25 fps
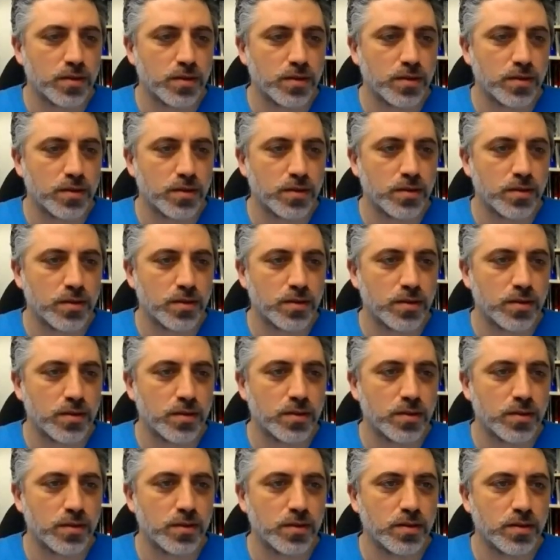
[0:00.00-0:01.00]

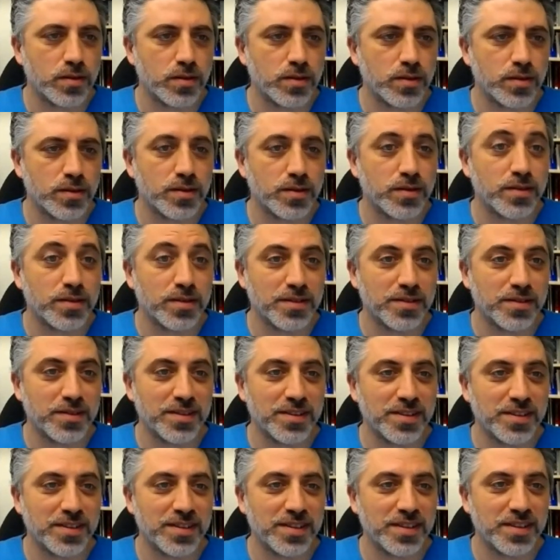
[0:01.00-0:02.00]

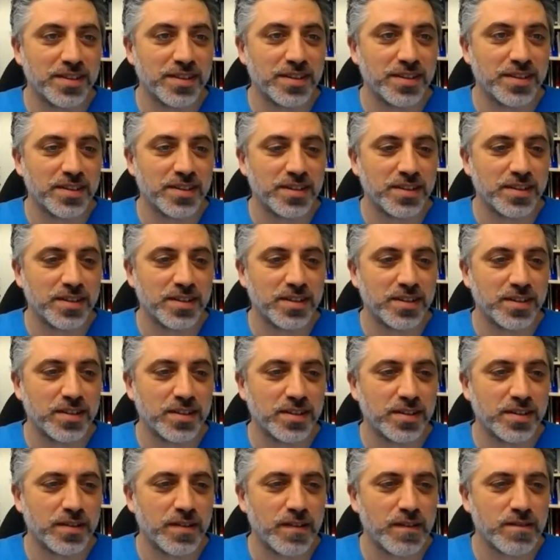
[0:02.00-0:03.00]

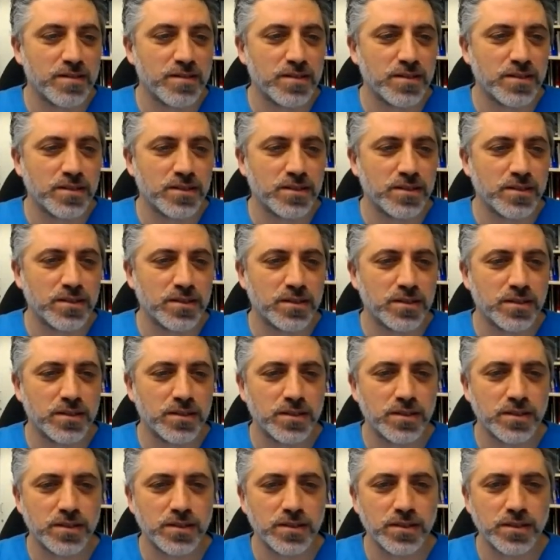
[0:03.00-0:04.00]

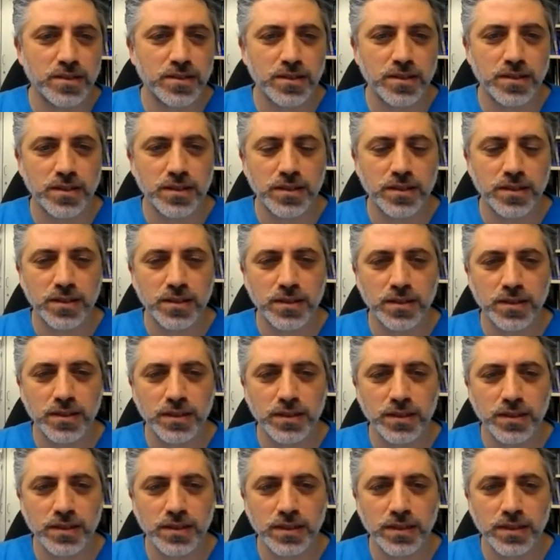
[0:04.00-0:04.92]
[no speech]